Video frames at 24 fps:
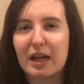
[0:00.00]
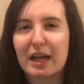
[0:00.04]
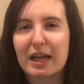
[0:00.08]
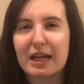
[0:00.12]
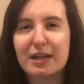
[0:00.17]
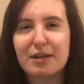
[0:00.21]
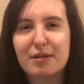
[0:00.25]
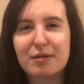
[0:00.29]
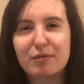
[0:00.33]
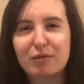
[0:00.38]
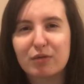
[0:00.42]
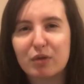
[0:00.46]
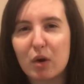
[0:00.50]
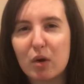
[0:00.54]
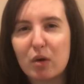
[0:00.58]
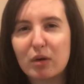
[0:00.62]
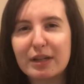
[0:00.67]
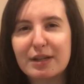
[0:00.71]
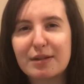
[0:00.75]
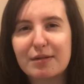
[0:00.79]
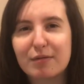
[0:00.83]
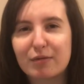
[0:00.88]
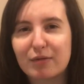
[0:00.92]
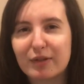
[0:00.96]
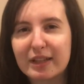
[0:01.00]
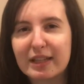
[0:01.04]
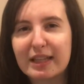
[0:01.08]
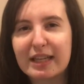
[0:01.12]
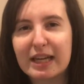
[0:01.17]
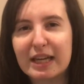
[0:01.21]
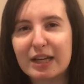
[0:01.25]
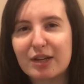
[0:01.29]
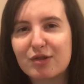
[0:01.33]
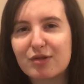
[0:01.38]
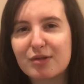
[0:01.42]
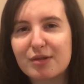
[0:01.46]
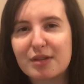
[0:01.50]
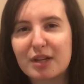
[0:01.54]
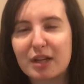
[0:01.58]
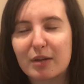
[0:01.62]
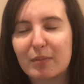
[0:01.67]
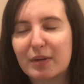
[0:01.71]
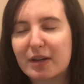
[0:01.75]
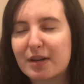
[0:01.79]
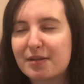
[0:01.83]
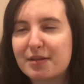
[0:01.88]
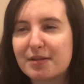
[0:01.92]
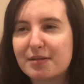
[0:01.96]
His role is really interesting
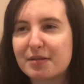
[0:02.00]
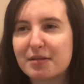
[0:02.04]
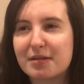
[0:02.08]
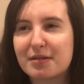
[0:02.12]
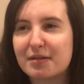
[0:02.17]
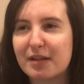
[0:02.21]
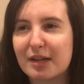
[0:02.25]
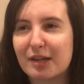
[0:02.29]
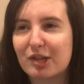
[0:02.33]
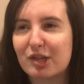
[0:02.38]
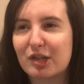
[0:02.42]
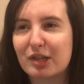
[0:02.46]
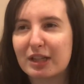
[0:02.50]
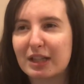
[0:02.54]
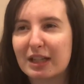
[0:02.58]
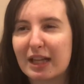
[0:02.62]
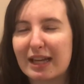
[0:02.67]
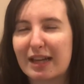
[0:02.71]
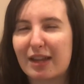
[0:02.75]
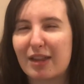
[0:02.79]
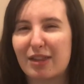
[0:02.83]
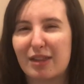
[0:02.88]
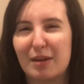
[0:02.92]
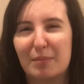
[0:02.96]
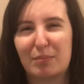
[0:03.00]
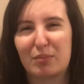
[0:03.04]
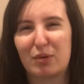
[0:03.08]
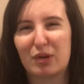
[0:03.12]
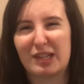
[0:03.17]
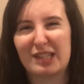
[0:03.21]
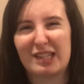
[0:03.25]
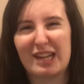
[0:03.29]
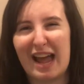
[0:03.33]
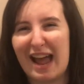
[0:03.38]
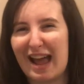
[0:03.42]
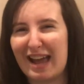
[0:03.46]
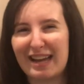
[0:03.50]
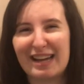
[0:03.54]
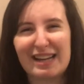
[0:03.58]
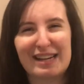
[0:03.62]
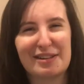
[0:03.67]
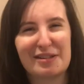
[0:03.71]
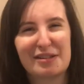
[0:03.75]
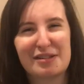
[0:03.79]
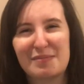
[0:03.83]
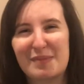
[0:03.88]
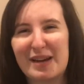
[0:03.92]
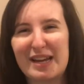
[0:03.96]
because he's essentially like the
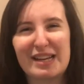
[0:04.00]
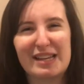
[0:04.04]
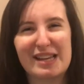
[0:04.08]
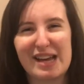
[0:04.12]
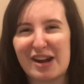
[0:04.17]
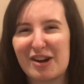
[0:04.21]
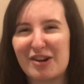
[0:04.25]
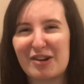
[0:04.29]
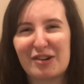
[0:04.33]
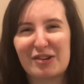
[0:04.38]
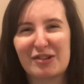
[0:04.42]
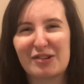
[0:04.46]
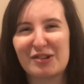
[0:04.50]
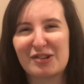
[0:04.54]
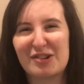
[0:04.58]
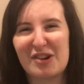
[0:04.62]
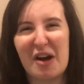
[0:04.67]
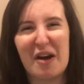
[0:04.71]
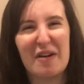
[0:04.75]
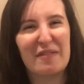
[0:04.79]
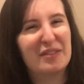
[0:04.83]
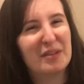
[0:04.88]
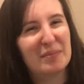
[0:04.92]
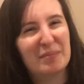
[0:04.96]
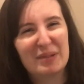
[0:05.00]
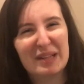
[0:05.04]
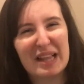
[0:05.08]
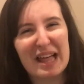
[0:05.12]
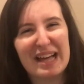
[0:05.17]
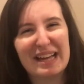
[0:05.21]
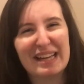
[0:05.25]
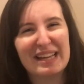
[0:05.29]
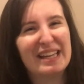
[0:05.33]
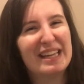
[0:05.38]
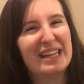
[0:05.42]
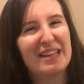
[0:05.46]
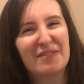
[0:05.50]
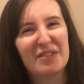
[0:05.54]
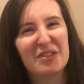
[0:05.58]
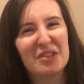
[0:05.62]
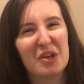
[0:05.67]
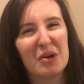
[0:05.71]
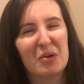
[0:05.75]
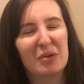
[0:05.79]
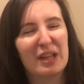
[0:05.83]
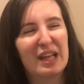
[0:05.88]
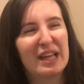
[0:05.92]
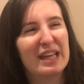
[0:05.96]
protagonist main character of the play, even
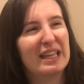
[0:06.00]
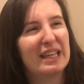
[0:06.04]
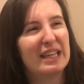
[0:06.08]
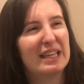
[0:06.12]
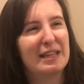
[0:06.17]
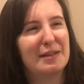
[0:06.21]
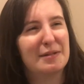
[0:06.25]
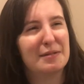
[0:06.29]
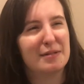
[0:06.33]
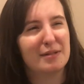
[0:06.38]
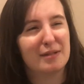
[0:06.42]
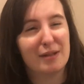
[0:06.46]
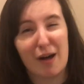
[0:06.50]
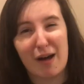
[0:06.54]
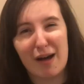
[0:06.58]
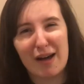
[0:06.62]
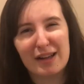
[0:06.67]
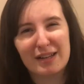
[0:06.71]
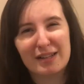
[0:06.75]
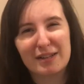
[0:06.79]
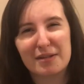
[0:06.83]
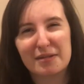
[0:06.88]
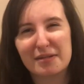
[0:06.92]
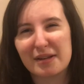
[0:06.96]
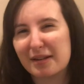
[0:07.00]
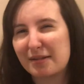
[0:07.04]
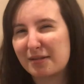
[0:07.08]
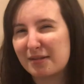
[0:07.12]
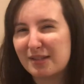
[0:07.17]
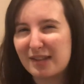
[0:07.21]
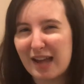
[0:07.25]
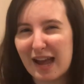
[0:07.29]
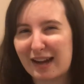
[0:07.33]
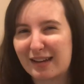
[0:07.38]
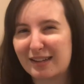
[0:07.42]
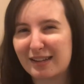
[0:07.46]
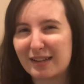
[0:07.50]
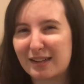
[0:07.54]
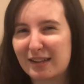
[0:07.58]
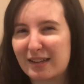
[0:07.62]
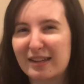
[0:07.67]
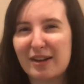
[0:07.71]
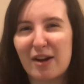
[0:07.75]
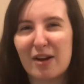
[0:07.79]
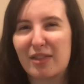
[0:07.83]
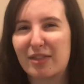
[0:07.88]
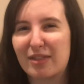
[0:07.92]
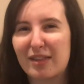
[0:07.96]
though like he's not, because that's
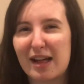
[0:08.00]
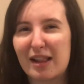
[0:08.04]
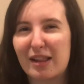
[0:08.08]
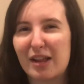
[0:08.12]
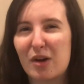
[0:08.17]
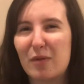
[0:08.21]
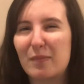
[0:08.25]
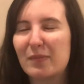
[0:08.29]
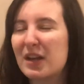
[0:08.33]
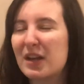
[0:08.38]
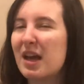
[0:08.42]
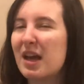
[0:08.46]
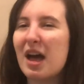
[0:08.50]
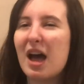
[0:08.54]
technically Othello.